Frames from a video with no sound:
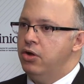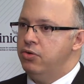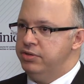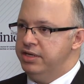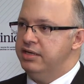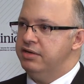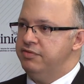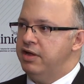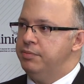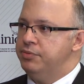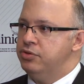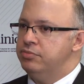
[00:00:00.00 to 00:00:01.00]
who did
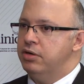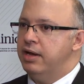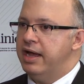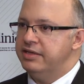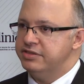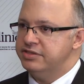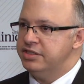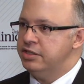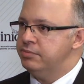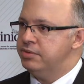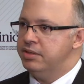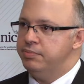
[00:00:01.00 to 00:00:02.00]
develop tumor lysis
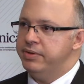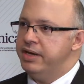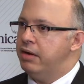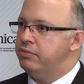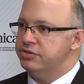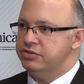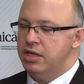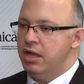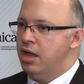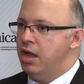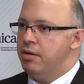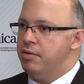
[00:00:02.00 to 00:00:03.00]
syndrome, but that was
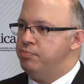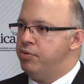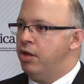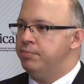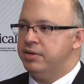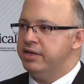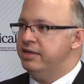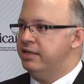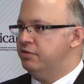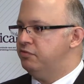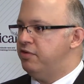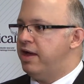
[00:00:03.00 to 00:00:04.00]
promptly
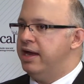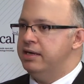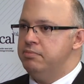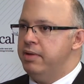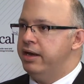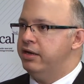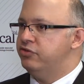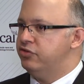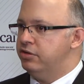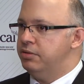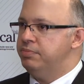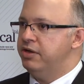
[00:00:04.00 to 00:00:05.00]
identified,
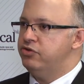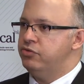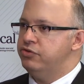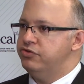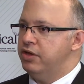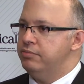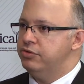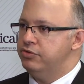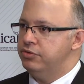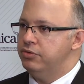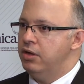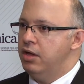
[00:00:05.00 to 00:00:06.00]
managed, and the patient was able
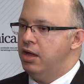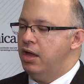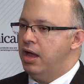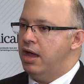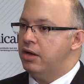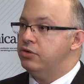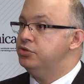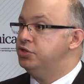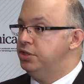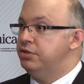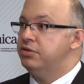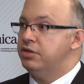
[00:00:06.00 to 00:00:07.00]
to continue